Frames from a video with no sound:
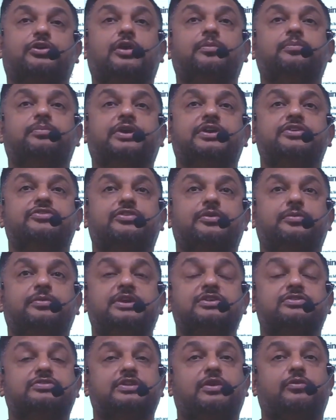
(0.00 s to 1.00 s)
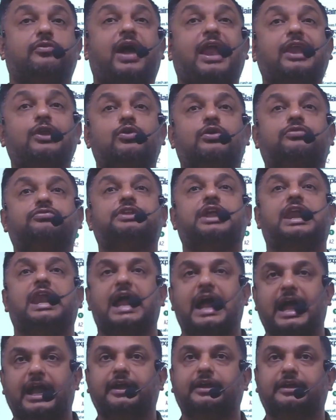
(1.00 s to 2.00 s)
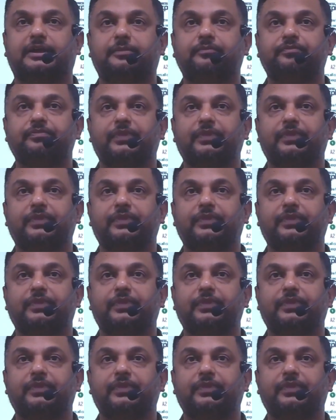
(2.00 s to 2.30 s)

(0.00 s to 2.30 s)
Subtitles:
Comprehensive means the value of the land.